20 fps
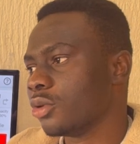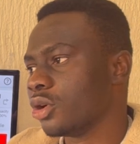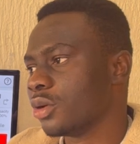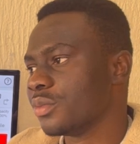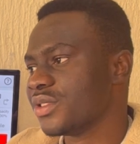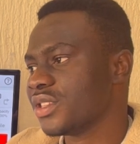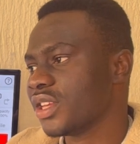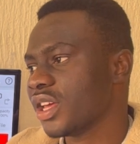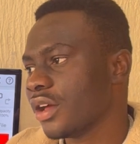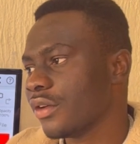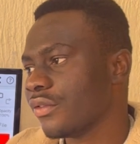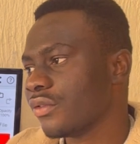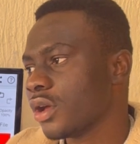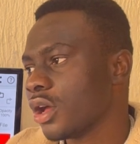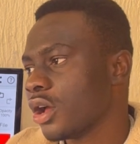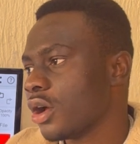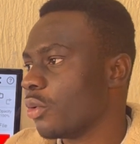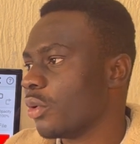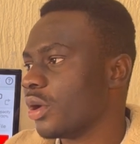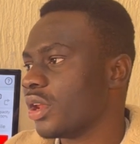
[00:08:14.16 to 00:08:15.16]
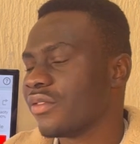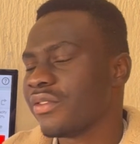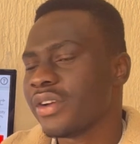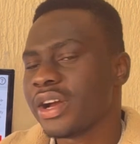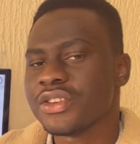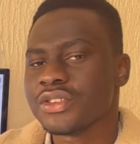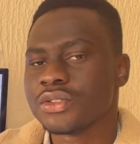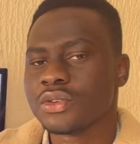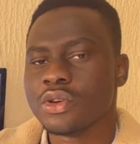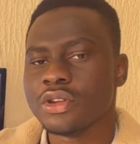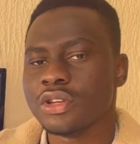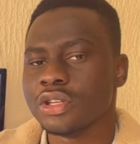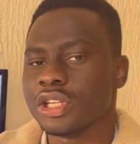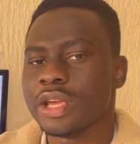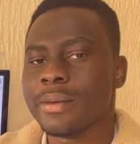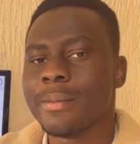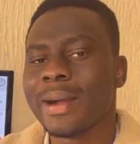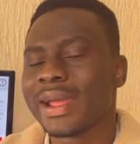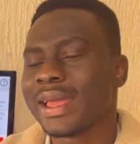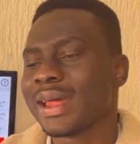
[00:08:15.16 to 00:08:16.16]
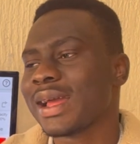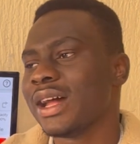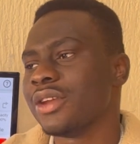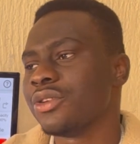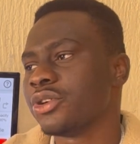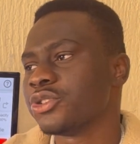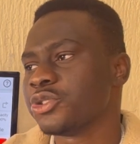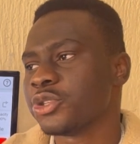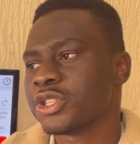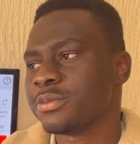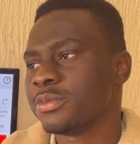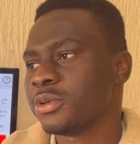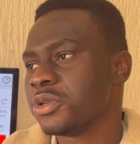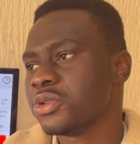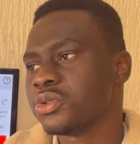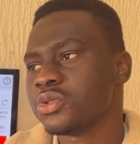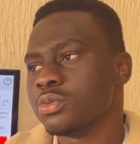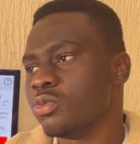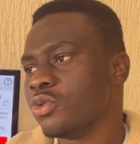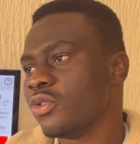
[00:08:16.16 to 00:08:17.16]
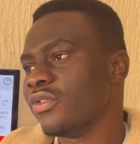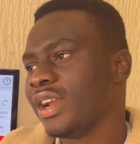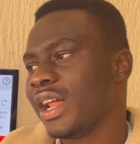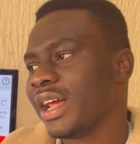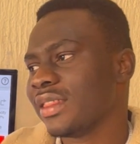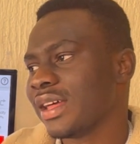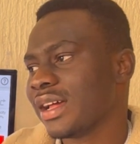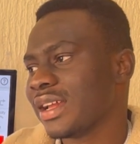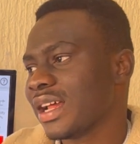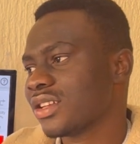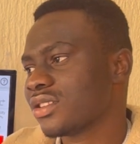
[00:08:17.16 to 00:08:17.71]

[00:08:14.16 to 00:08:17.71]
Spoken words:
observe whenever it's going. A market cannot just begin to move like that.